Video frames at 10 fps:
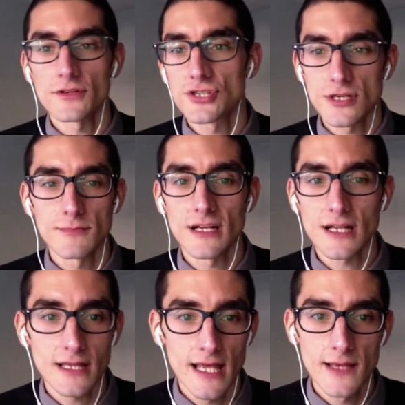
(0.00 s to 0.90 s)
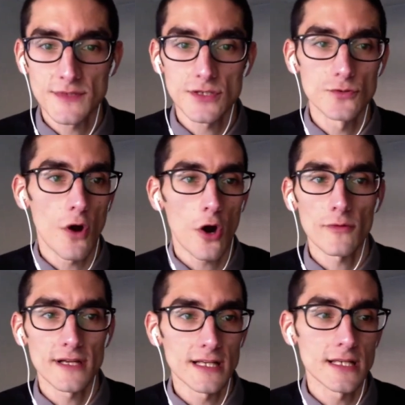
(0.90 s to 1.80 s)
illegitimate claims to
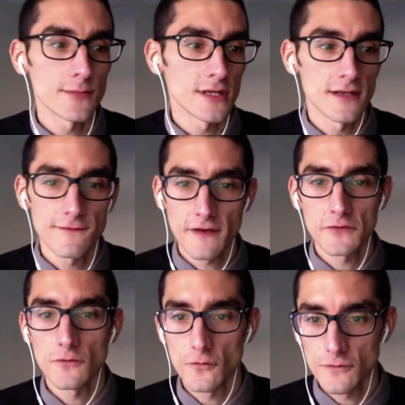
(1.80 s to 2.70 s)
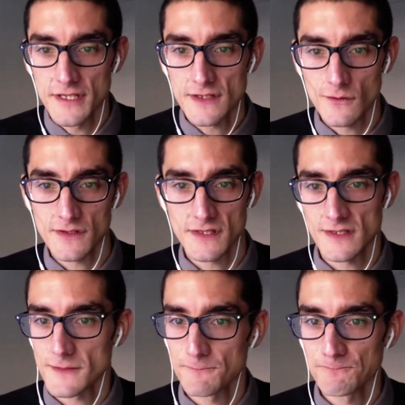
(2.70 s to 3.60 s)
already limited federal
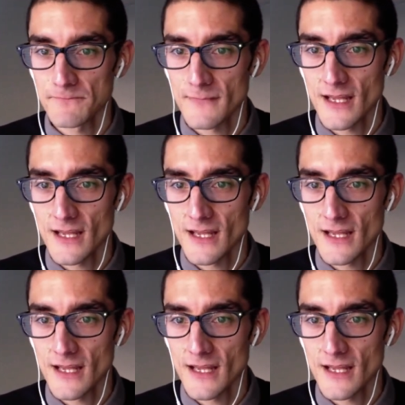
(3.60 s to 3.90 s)
resources.